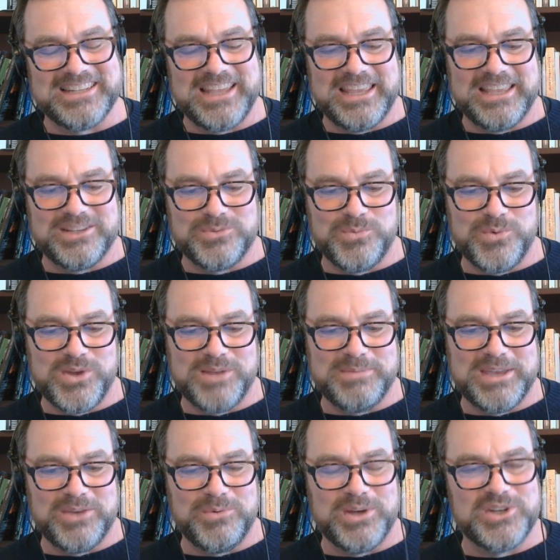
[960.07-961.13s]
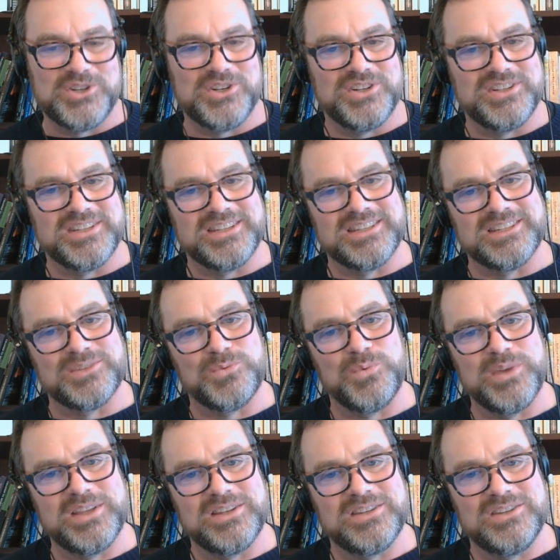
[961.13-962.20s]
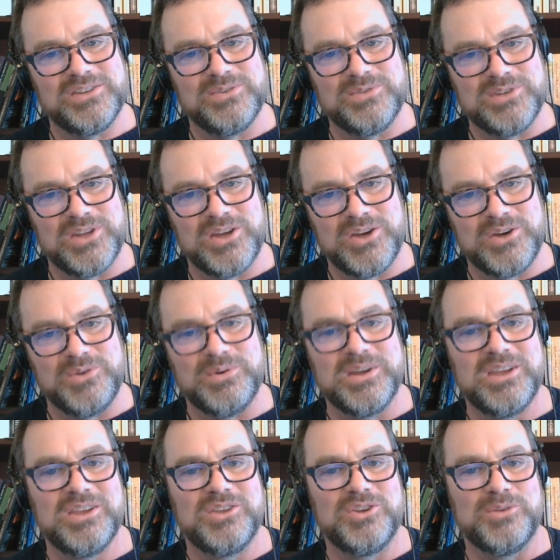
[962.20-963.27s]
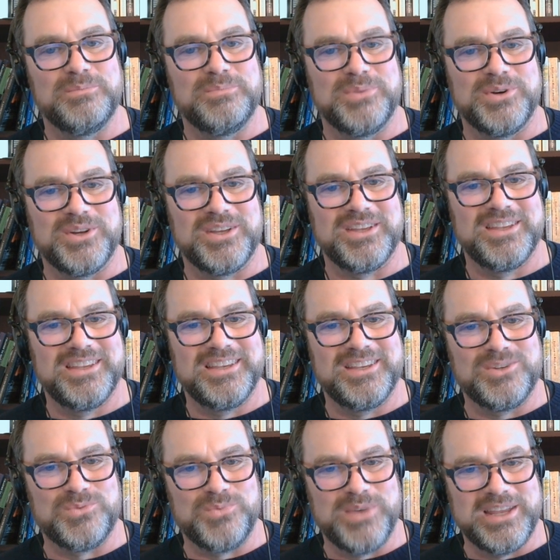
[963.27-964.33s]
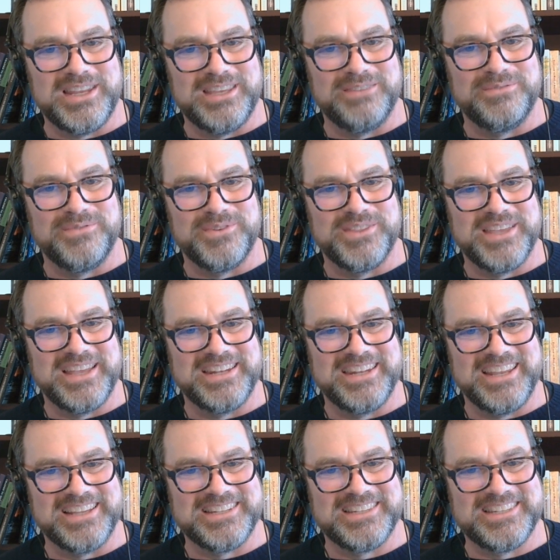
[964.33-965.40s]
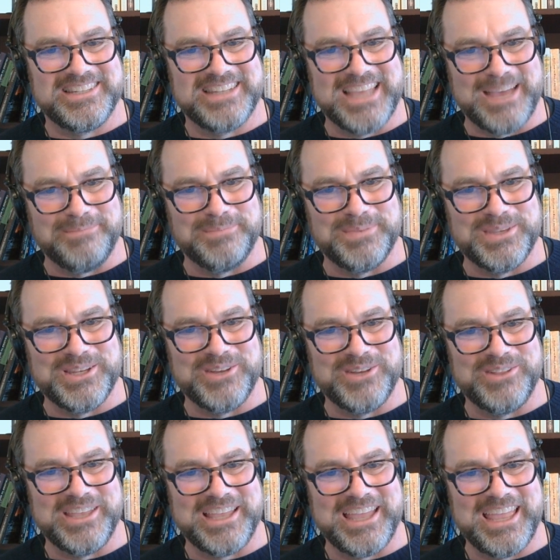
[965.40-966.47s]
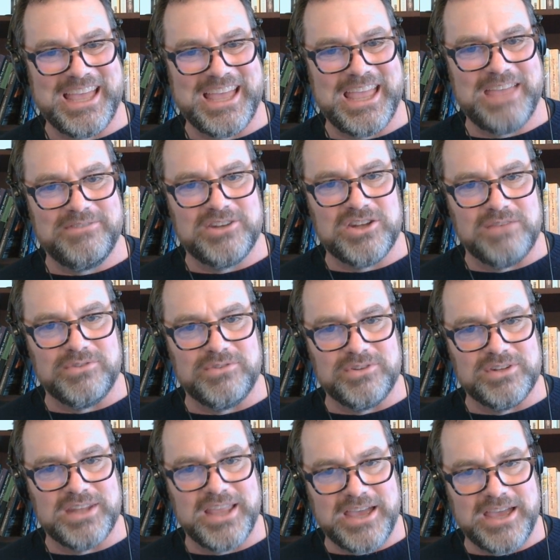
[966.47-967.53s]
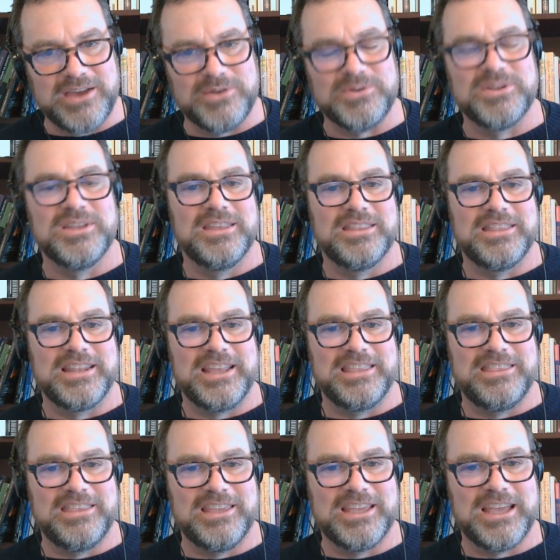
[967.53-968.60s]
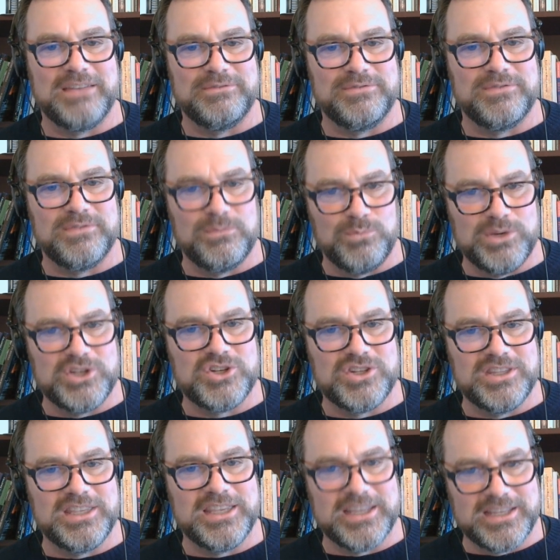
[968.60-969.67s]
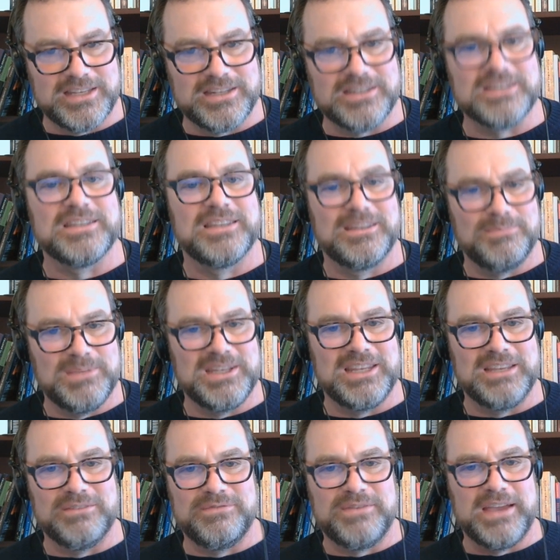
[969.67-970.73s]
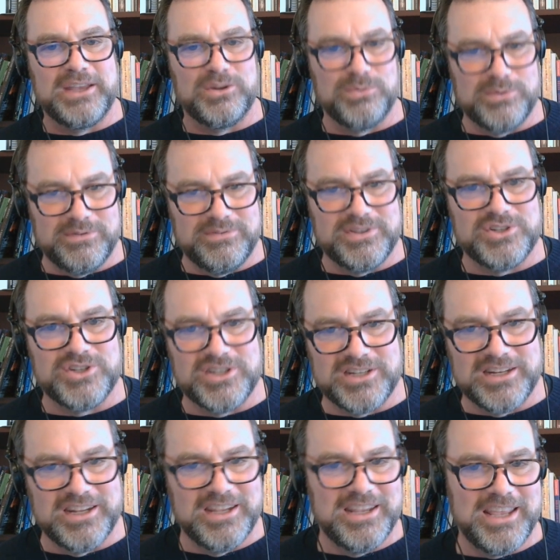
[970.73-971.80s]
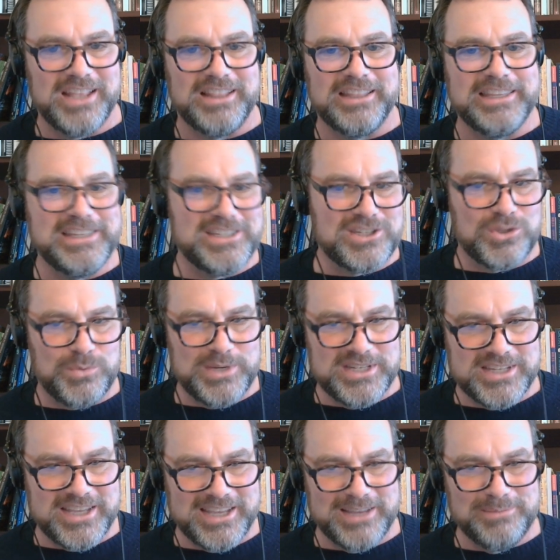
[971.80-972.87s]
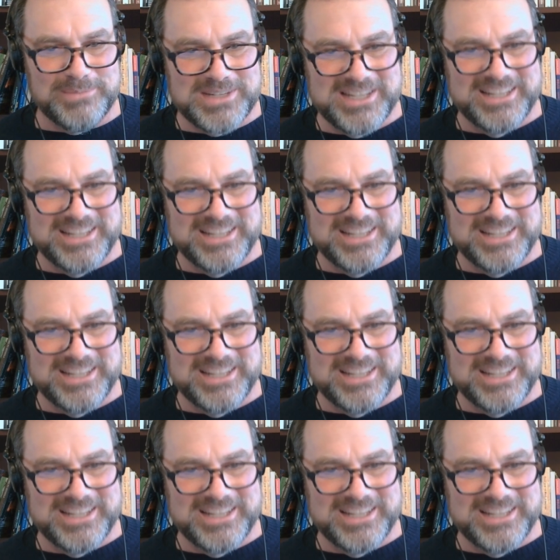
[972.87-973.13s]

I guess one of my questions is, is when do you know your book is ready for that next step? You know, like I, I have a novel now that I think I've reached the end meaning final revision, at least three times.